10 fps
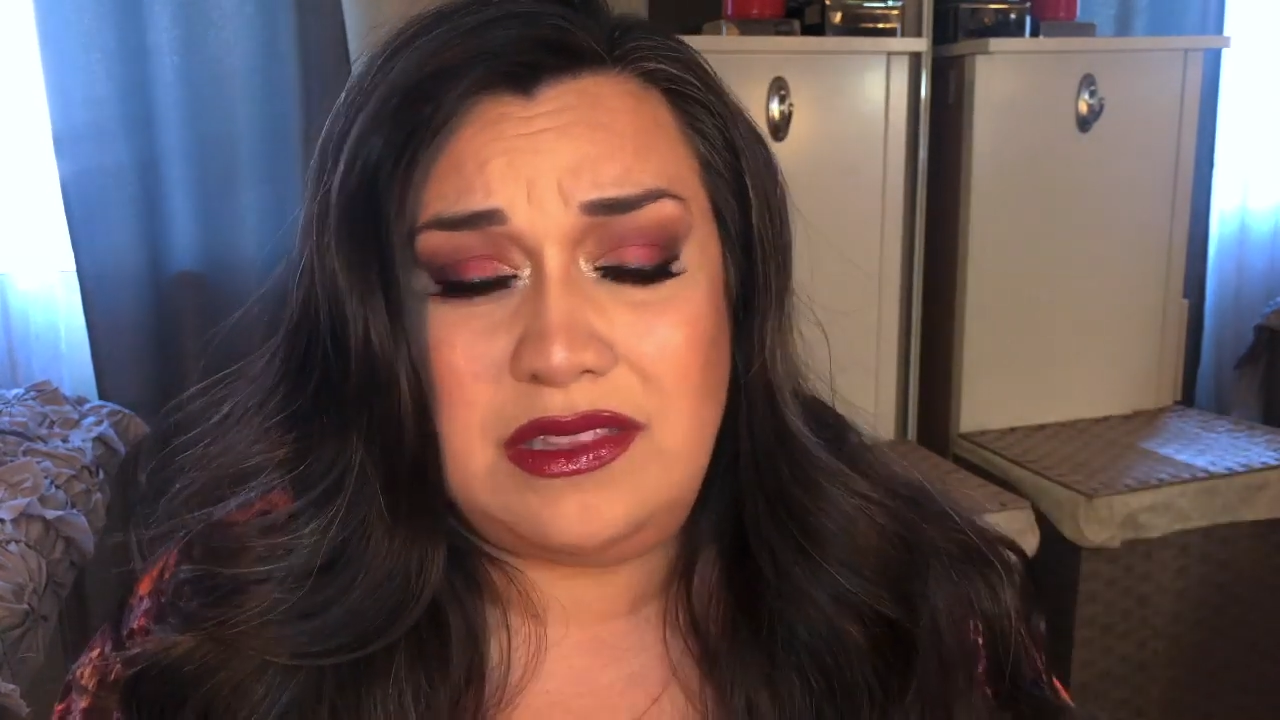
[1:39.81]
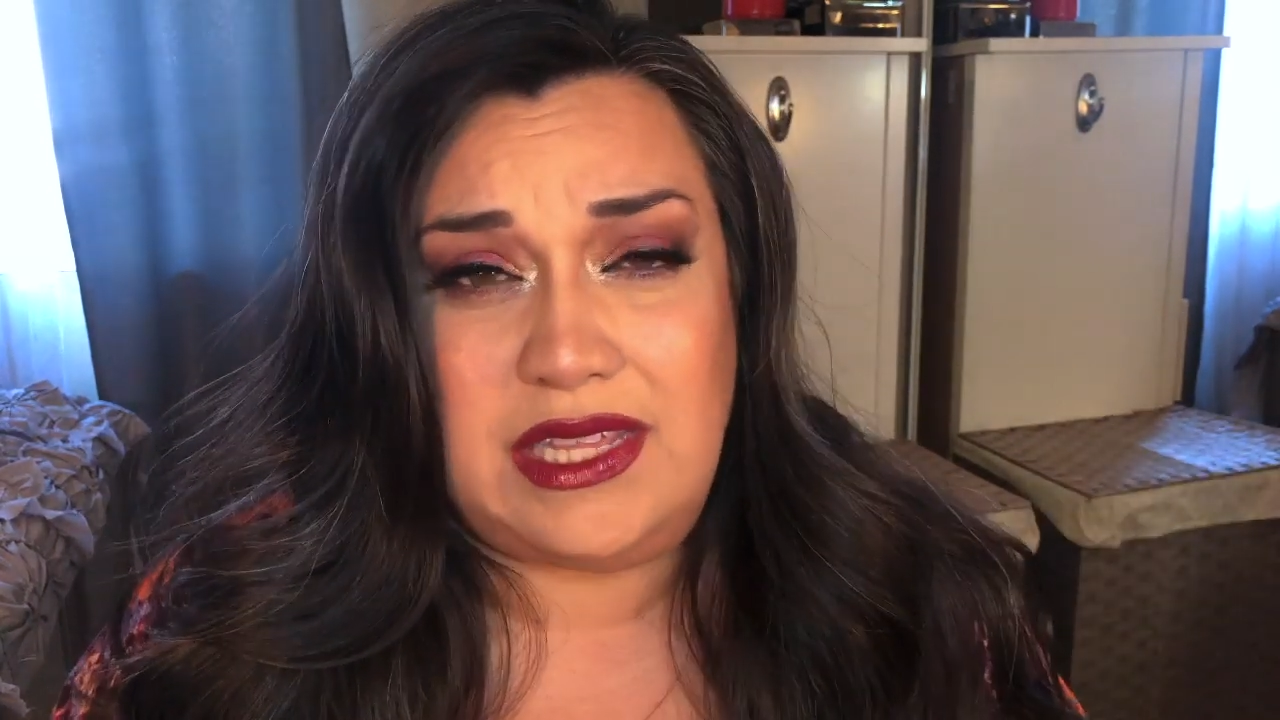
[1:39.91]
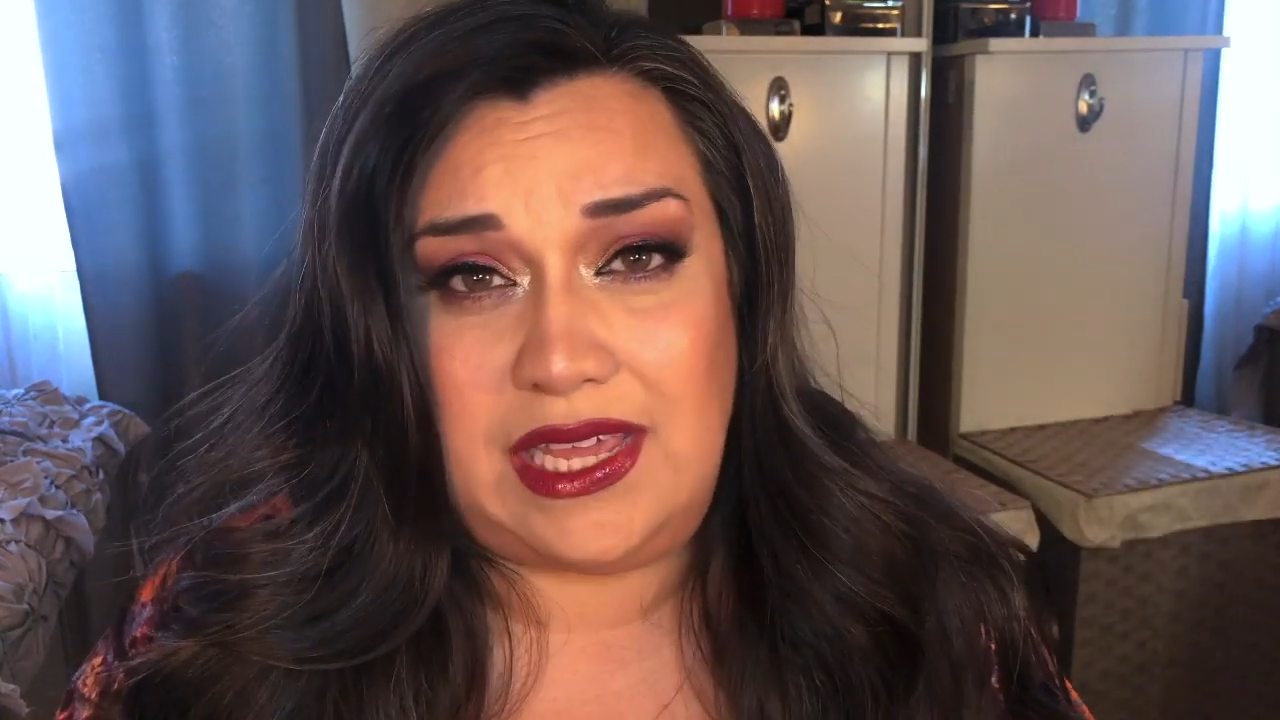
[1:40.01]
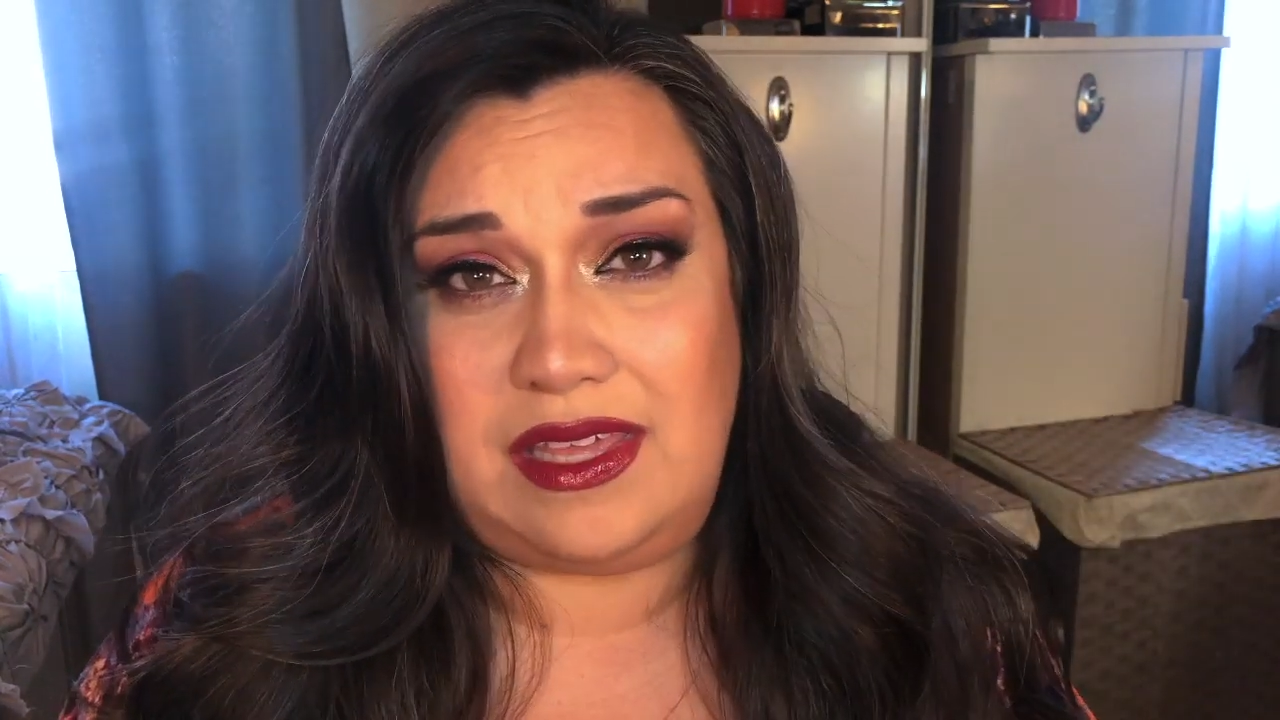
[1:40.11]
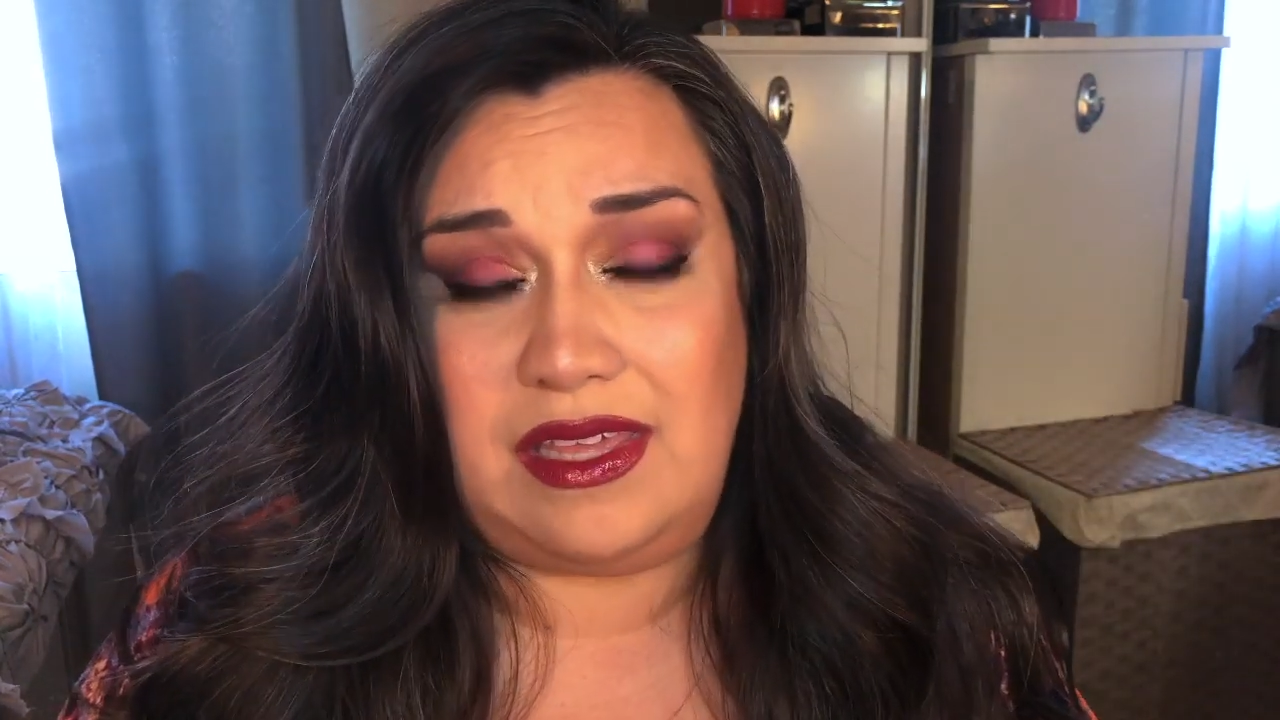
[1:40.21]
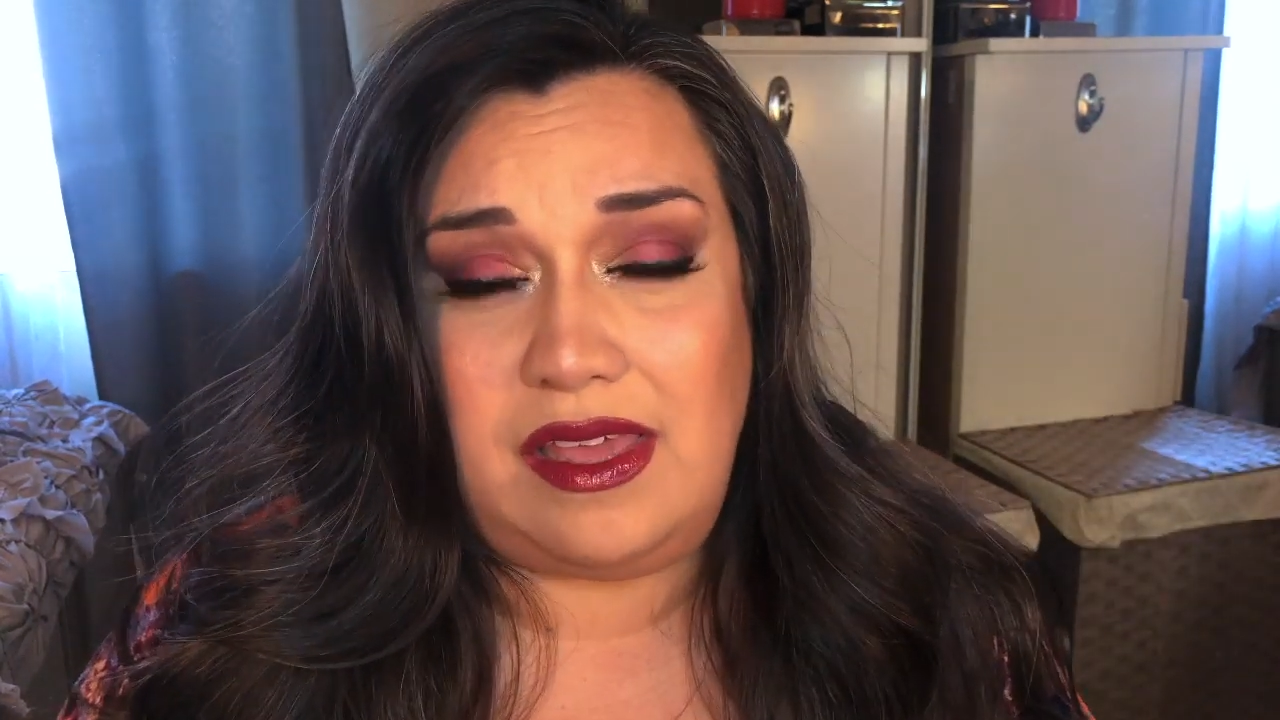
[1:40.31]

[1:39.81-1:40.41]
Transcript: link